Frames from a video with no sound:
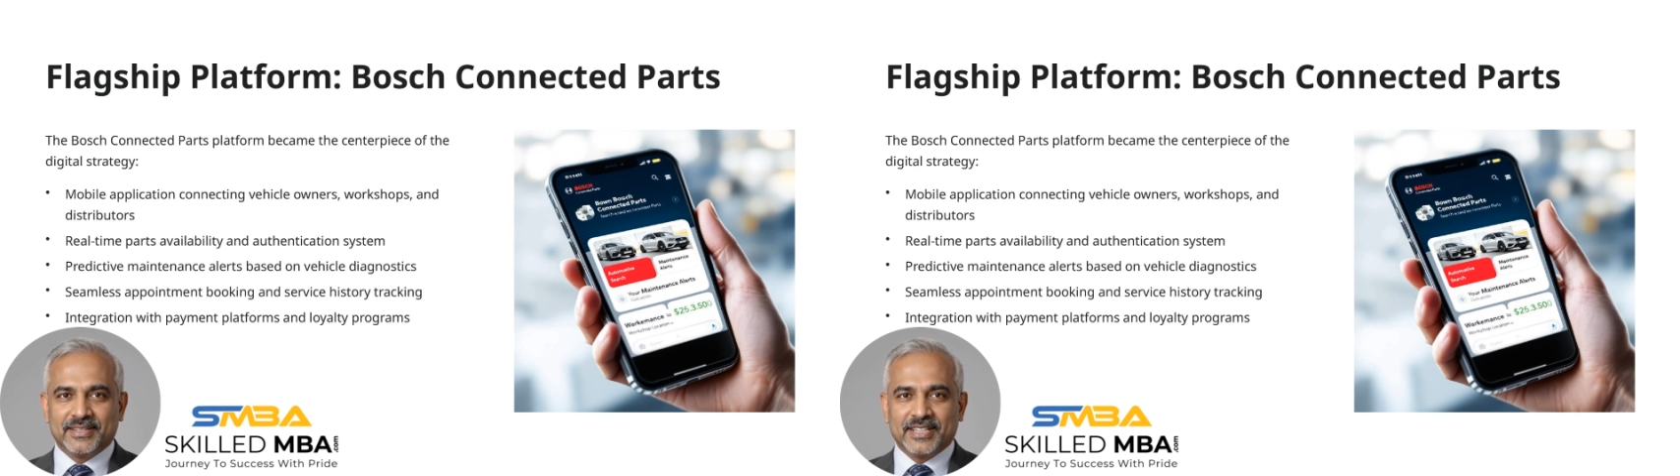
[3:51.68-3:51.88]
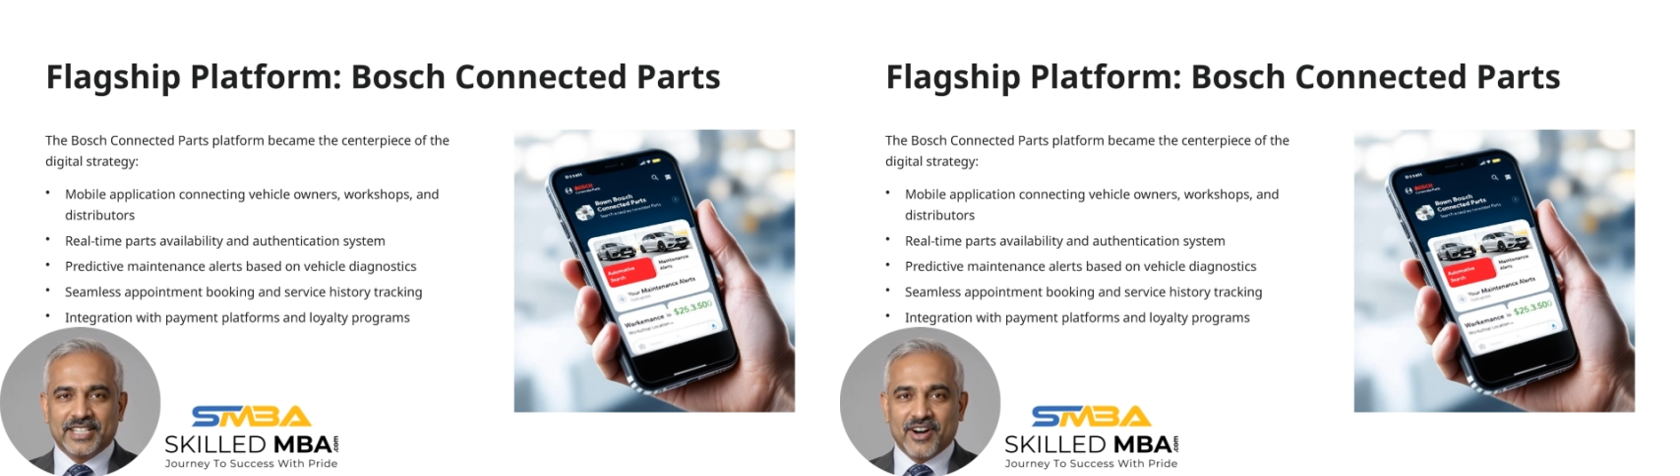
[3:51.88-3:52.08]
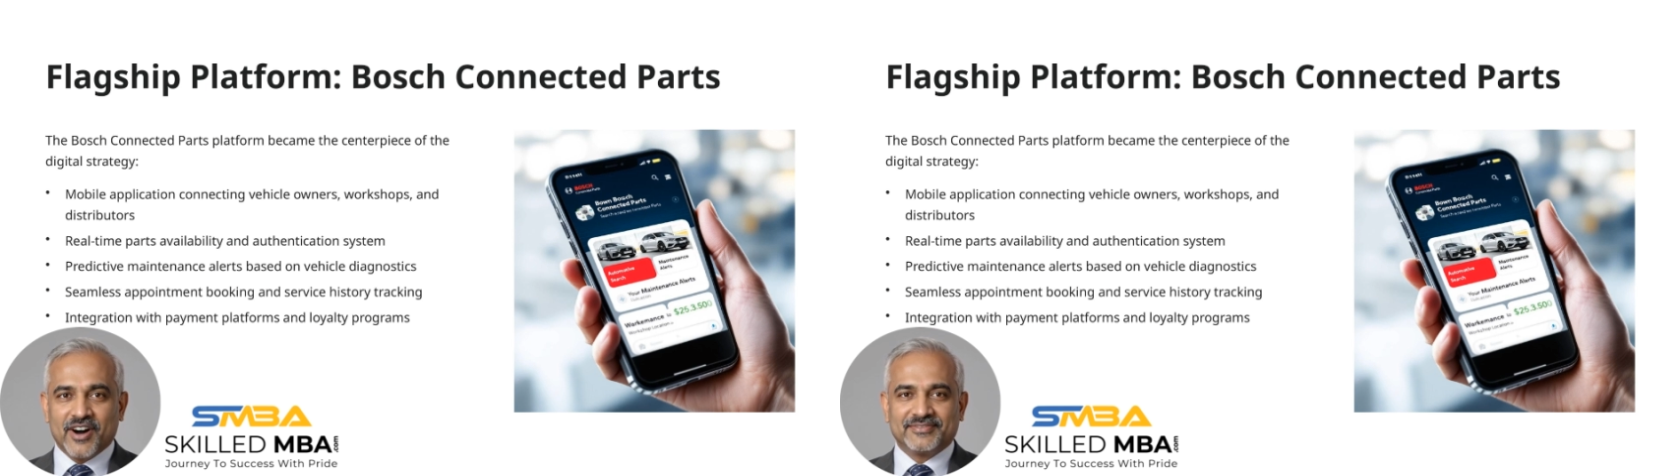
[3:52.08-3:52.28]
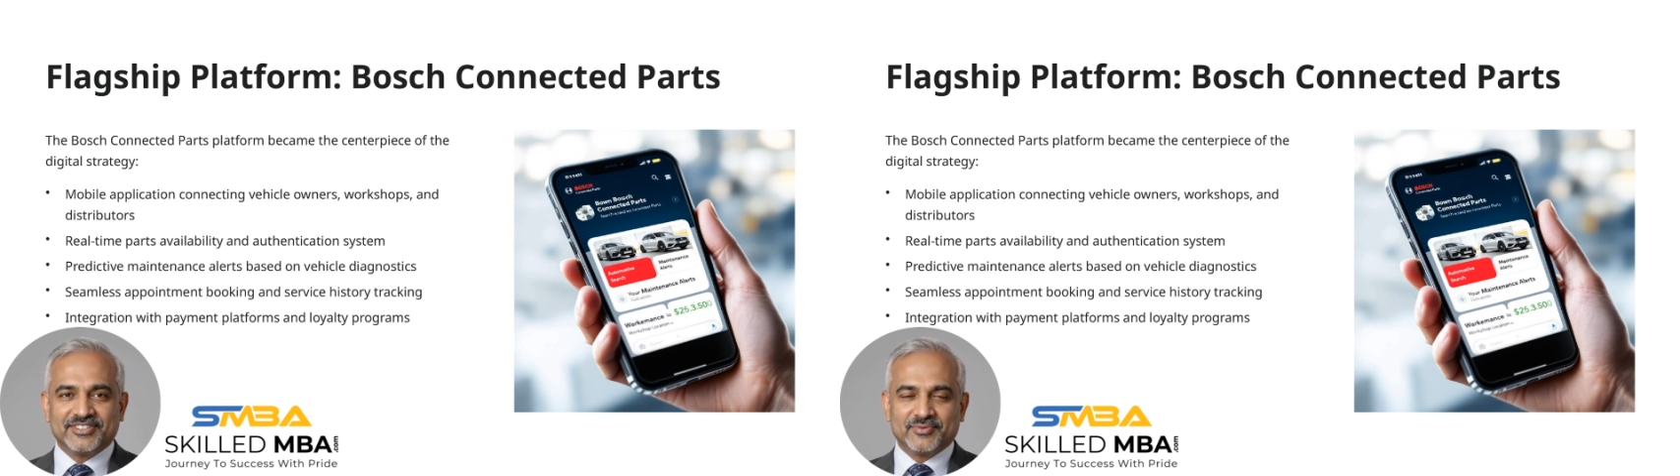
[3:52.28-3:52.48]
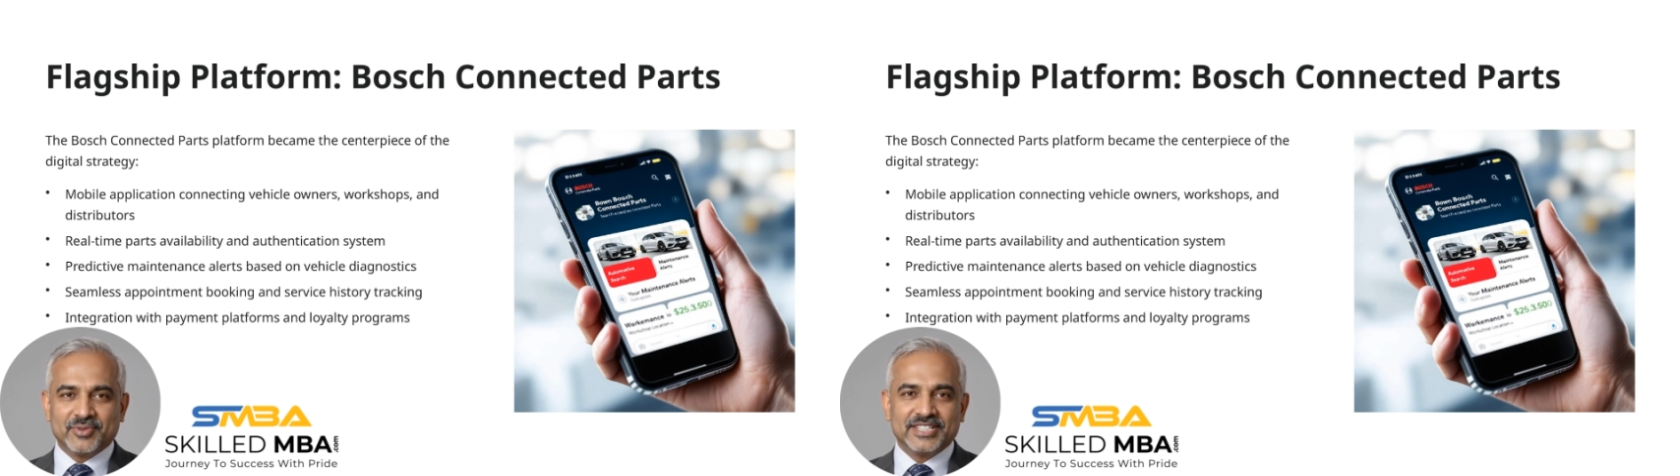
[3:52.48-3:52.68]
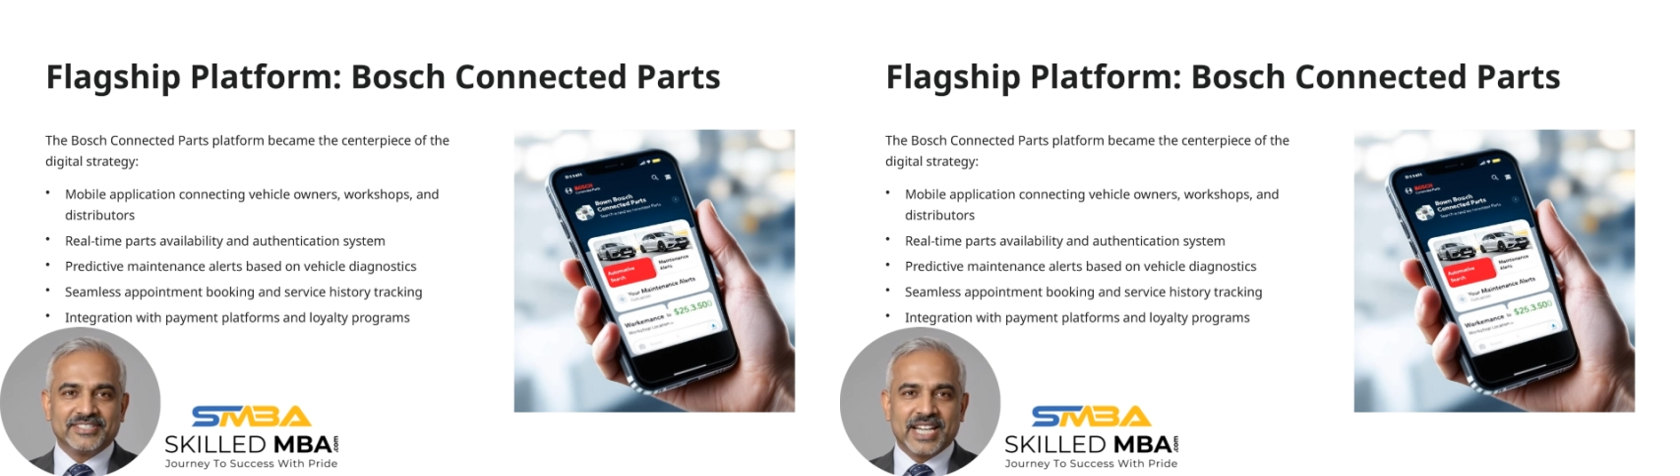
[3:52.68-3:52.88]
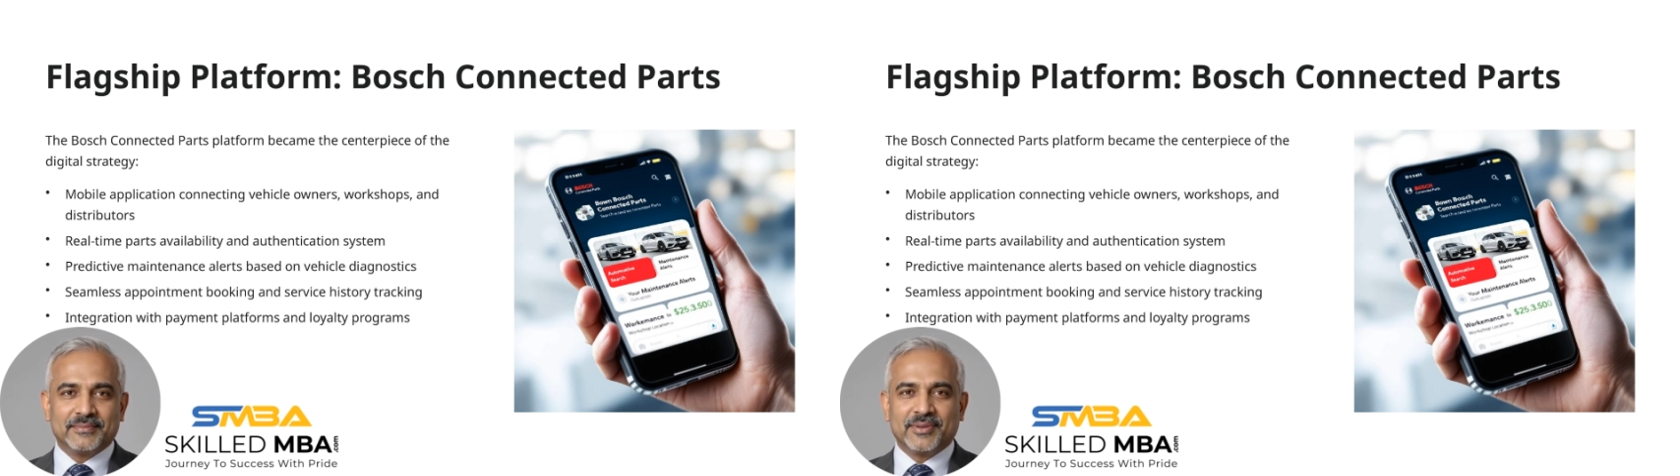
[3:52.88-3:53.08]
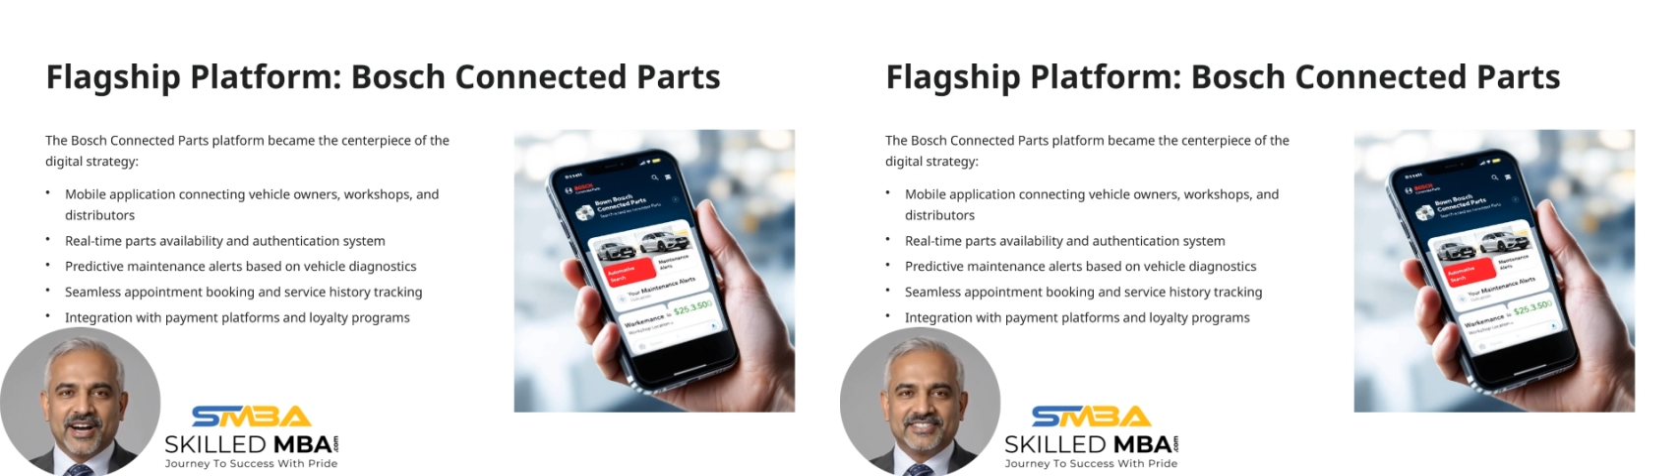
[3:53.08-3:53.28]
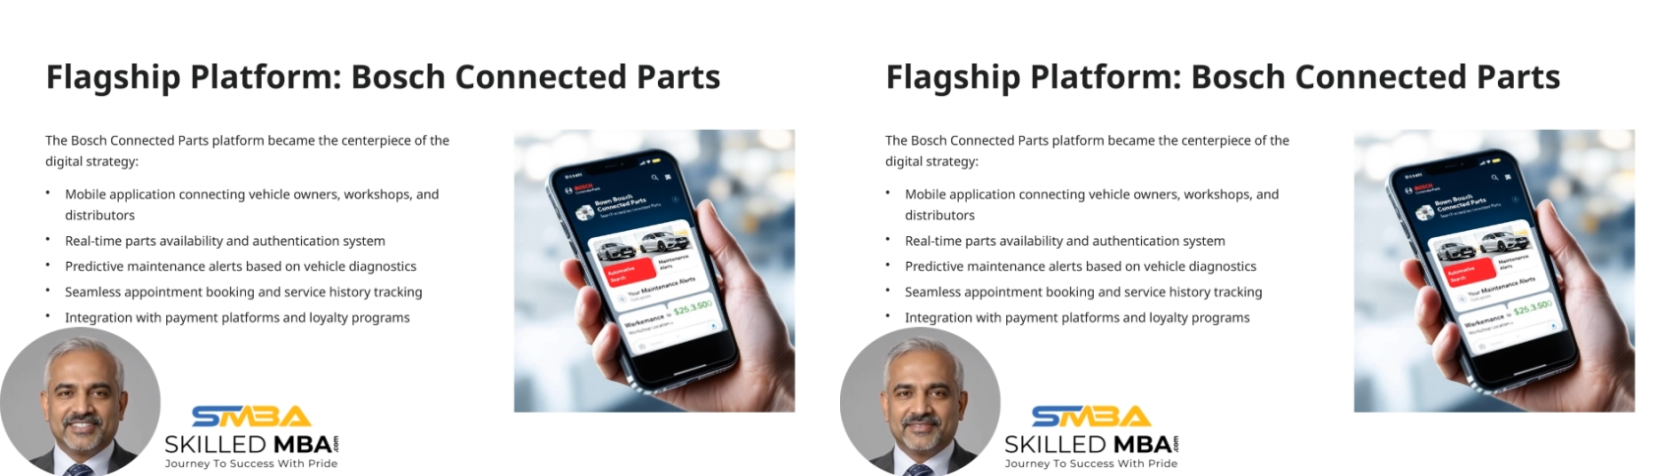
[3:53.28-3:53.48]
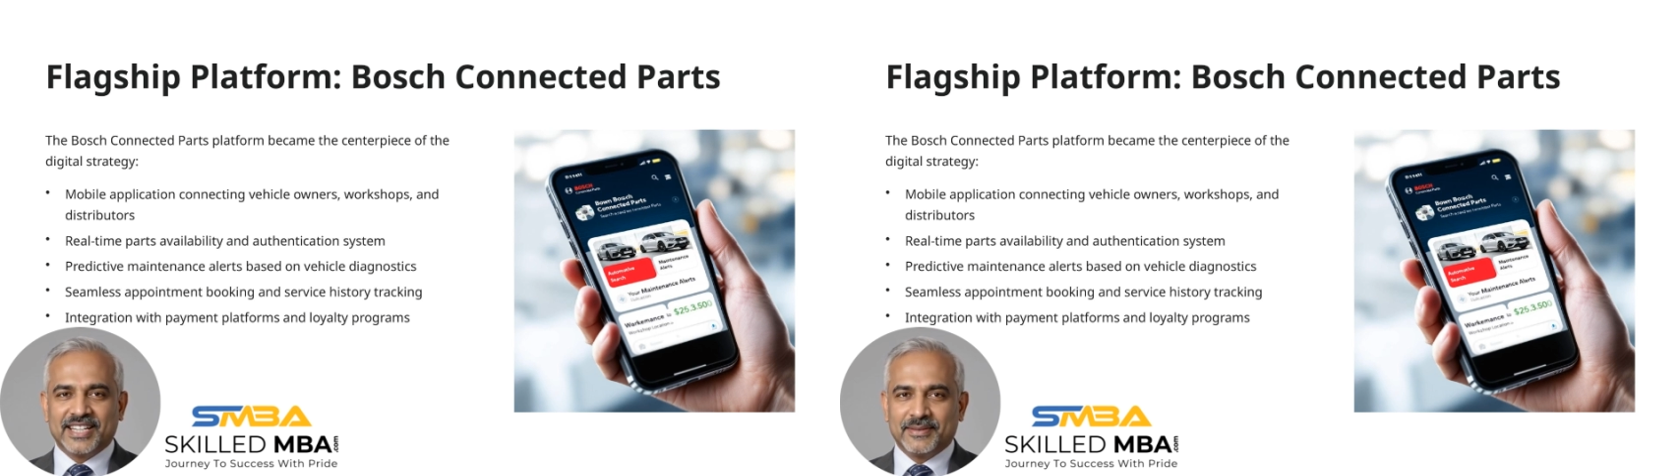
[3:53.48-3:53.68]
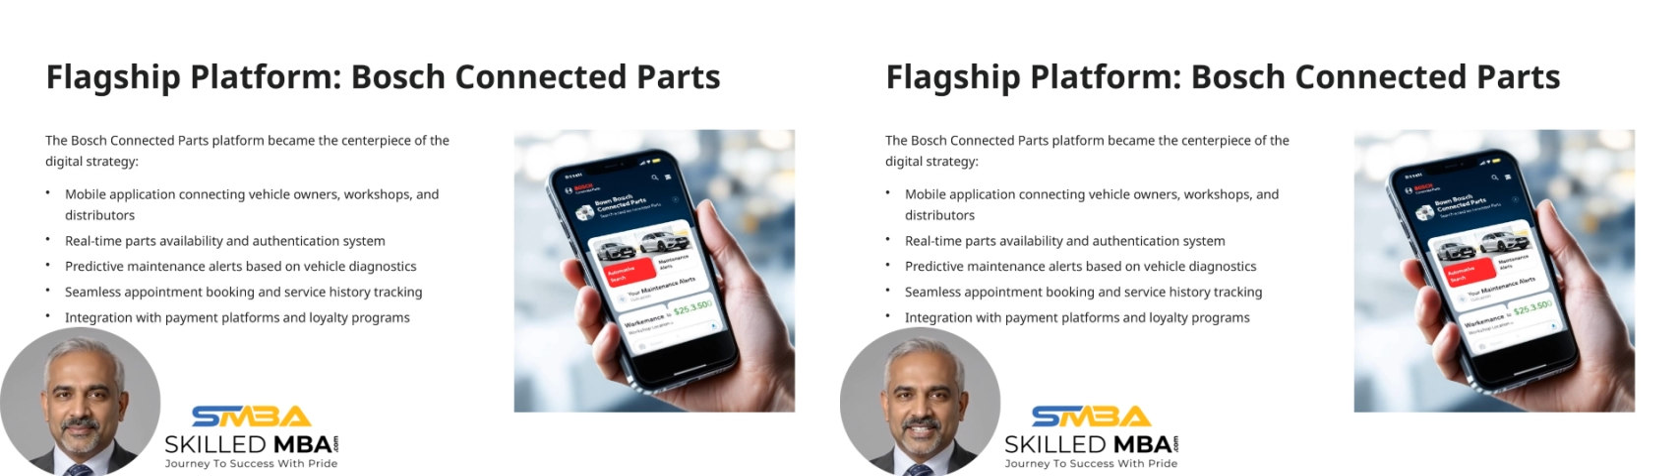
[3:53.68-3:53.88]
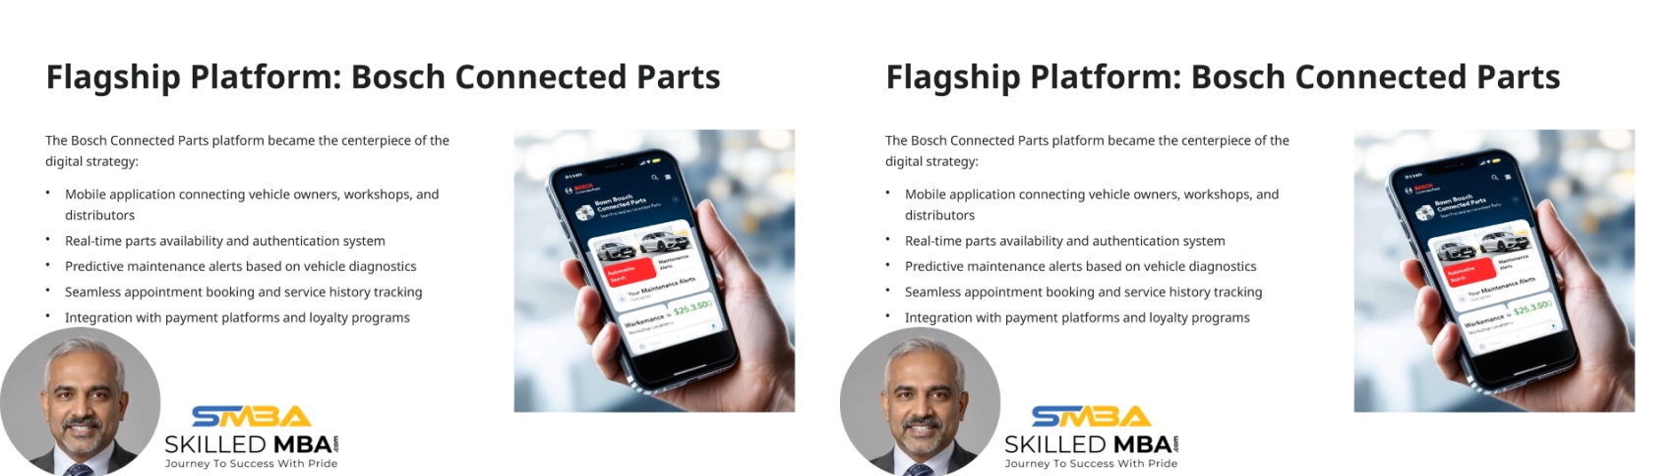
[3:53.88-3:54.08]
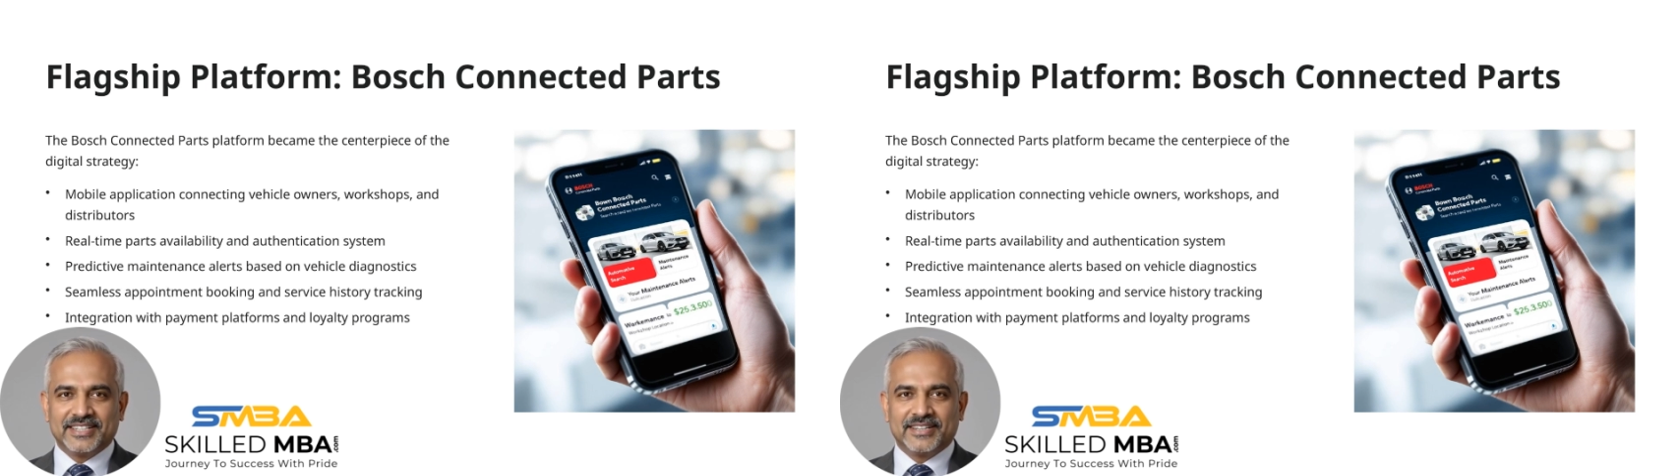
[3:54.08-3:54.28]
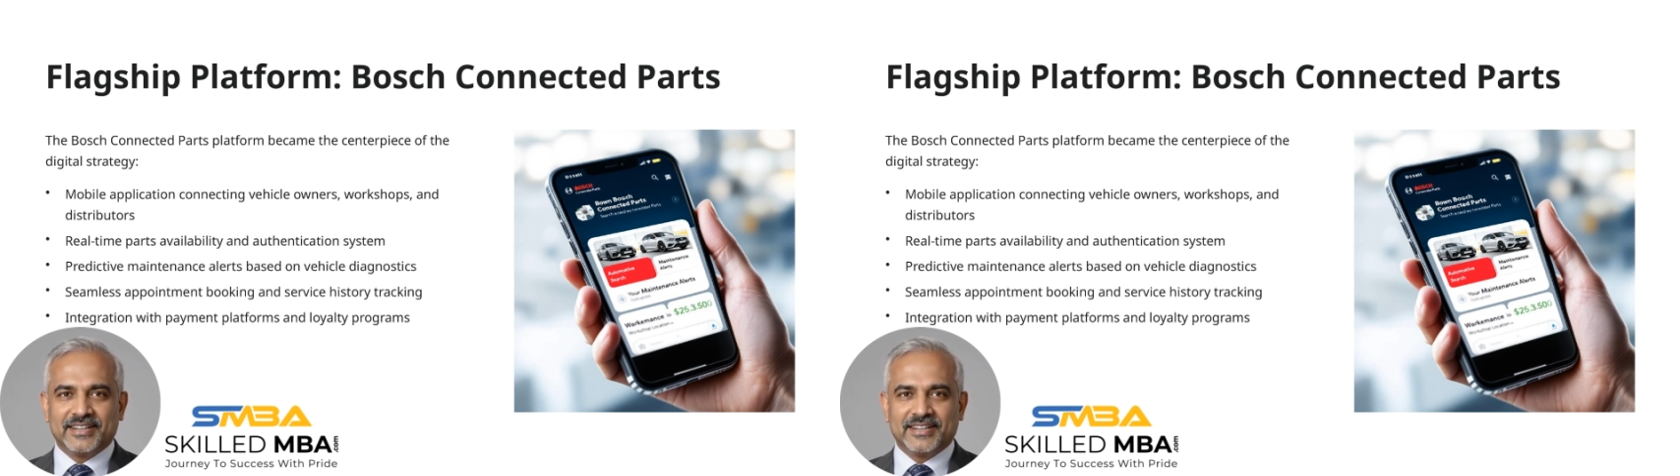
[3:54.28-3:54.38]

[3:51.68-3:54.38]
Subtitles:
It offers real-time parts availability,